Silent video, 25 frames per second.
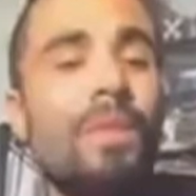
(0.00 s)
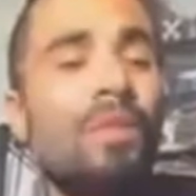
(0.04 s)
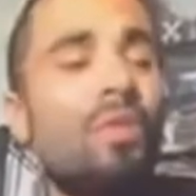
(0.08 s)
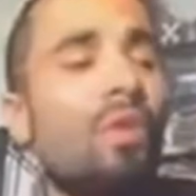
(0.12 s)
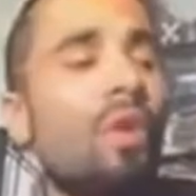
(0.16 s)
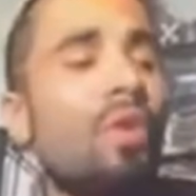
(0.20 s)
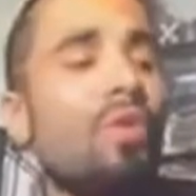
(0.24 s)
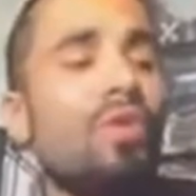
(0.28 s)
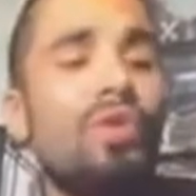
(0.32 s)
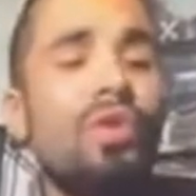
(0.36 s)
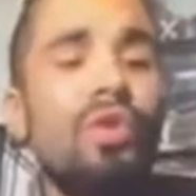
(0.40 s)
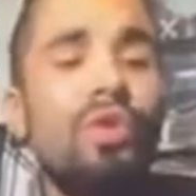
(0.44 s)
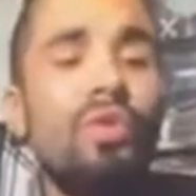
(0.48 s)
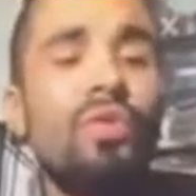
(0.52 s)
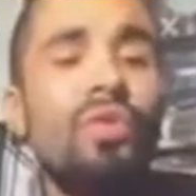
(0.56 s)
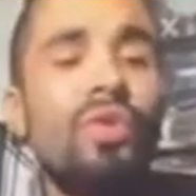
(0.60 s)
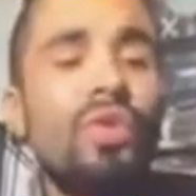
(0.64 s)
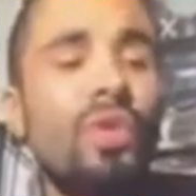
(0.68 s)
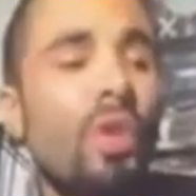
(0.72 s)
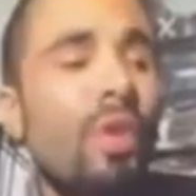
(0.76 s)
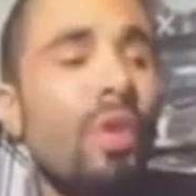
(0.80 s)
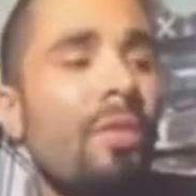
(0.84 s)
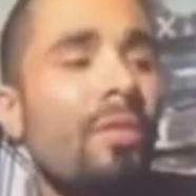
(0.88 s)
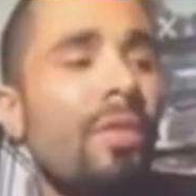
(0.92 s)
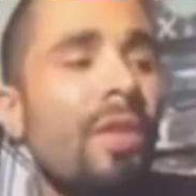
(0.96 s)
know TSU
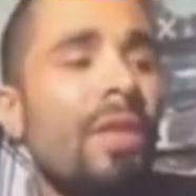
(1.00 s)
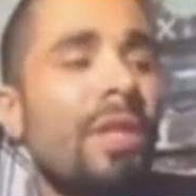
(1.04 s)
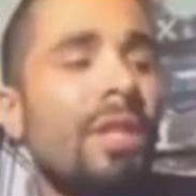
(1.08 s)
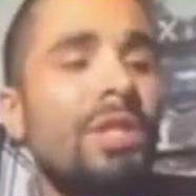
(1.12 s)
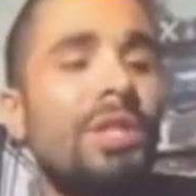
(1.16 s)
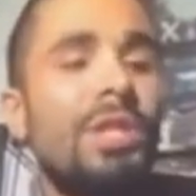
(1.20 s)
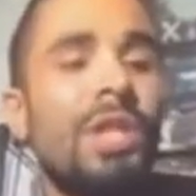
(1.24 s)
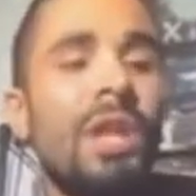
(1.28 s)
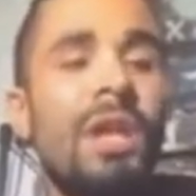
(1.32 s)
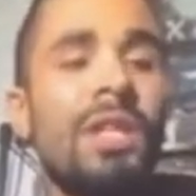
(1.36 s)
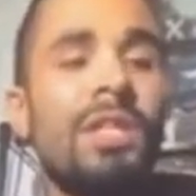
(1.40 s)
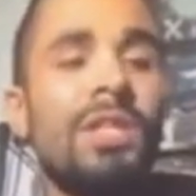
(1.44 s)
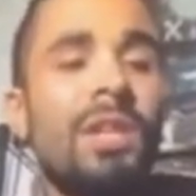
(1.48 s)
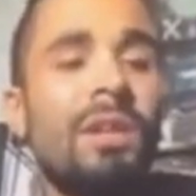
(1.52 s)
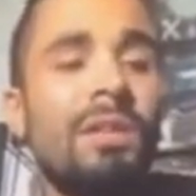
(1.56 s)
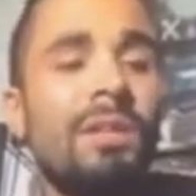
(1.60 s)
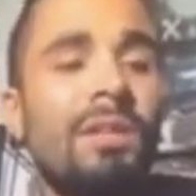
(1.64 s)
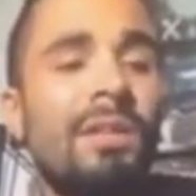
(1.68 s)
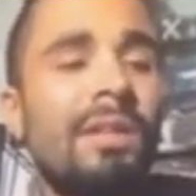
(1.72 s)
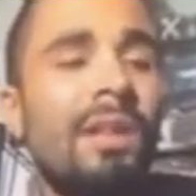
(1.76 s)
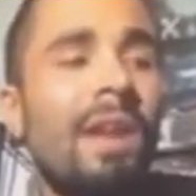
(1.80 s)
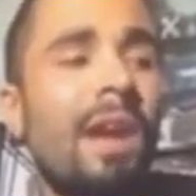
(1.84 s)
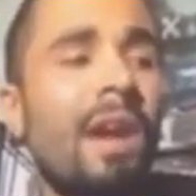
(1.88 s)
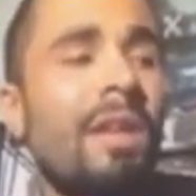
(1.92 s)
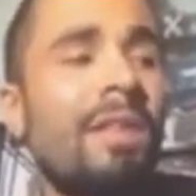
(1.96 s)
Surf and John John da
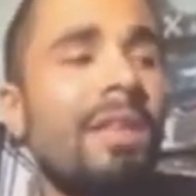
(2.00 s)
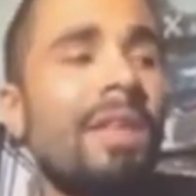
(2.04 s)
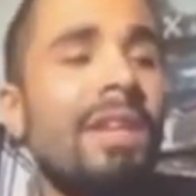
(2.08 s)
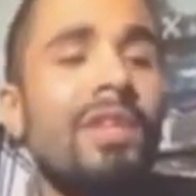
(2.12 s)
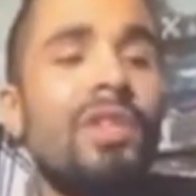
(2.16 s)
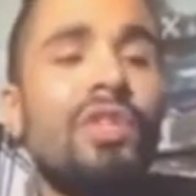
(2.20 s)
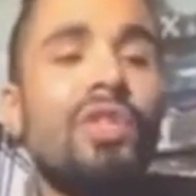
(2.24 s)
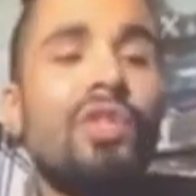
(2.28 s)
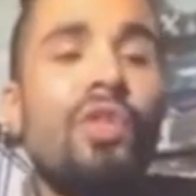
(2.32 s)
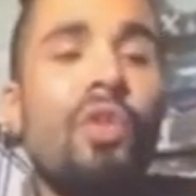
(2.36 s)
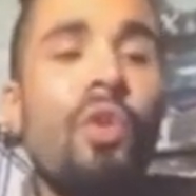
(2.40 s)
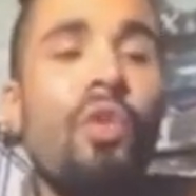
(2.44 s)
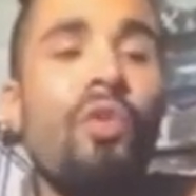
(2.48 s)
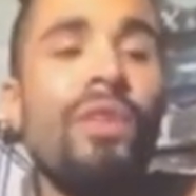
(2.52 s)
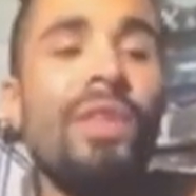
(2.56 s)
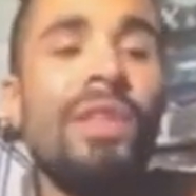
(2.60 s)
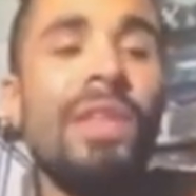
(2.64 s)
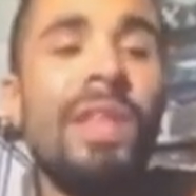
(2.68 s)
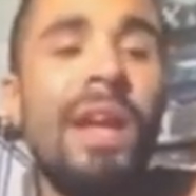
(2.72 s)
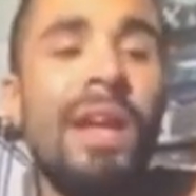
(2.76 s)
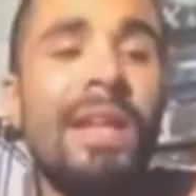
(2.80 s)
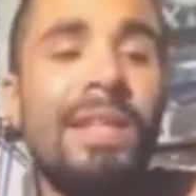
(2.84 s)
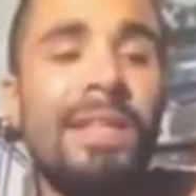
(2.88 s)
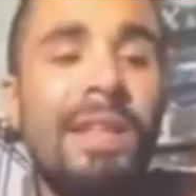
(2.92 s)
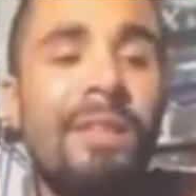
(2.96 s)
Don, their
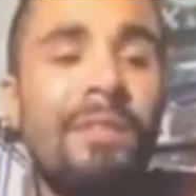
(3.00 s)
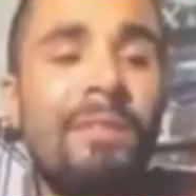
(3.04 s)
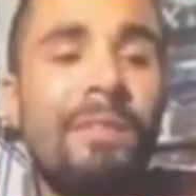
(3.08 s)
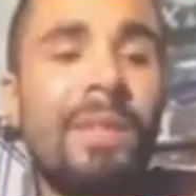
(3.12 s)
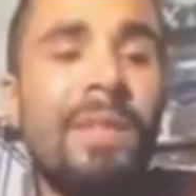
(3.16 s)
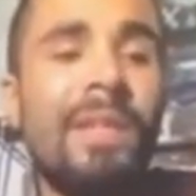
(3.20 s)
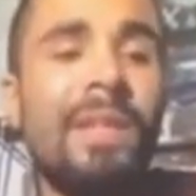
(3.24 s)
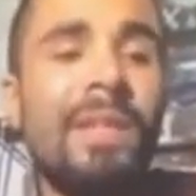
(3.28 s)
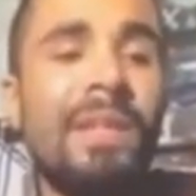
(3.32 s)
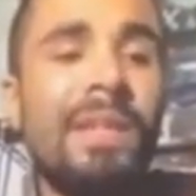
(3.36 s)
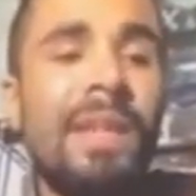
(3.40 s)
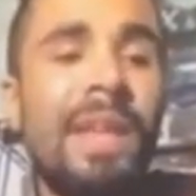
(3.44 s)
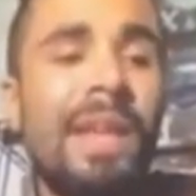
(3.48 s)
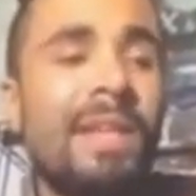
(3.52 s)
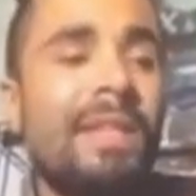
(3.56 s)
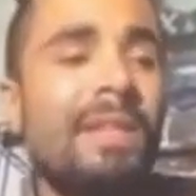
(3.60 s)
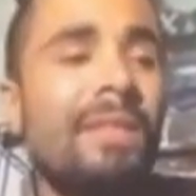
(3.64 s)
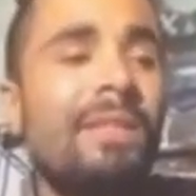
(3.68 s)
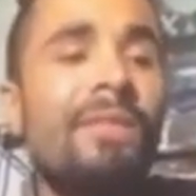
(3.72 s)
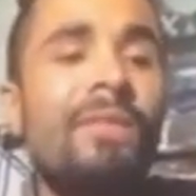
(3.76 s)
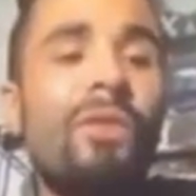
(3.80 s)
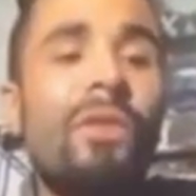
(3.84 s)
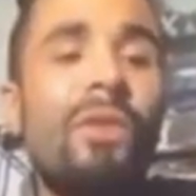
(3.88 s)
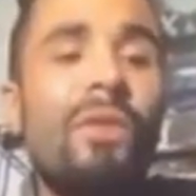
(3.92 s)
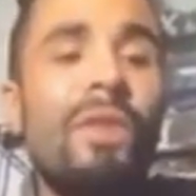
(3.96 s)
storylines have been
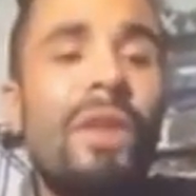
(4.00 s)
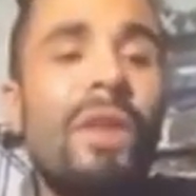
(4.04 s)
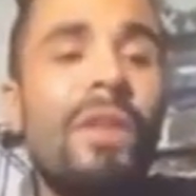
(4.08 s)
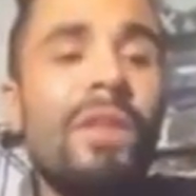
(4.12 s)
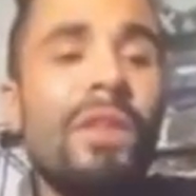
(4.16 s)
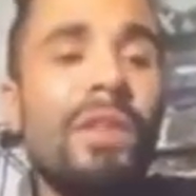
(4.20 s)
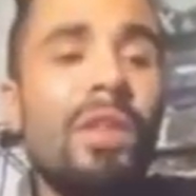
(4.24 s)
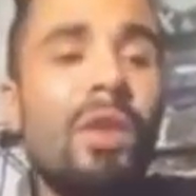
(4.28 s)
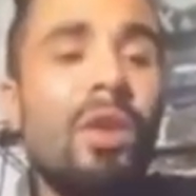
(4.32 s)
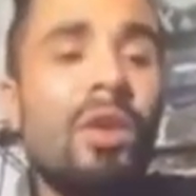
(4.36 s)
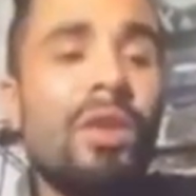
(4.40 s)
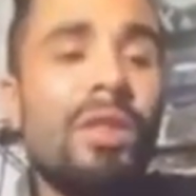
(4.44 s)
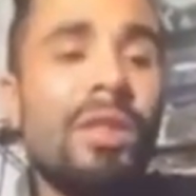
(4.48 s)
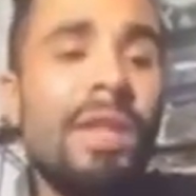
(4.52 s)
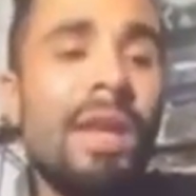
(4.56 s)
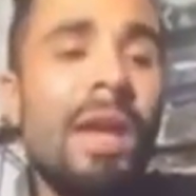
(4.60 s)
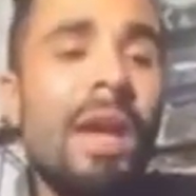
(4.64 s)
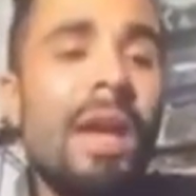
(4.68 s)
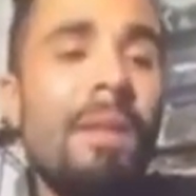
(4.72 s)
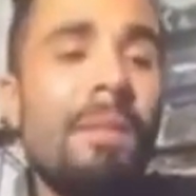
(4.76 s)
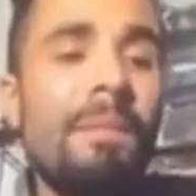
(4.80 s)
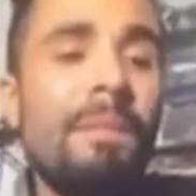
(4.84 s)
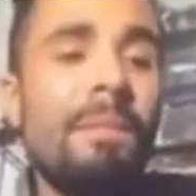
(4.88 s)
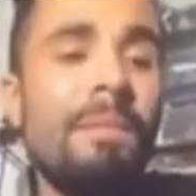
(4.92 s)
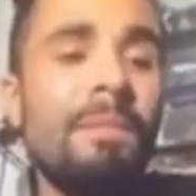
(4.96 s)
connected for a very long
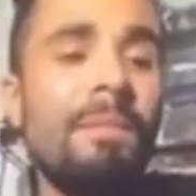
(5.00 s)
time.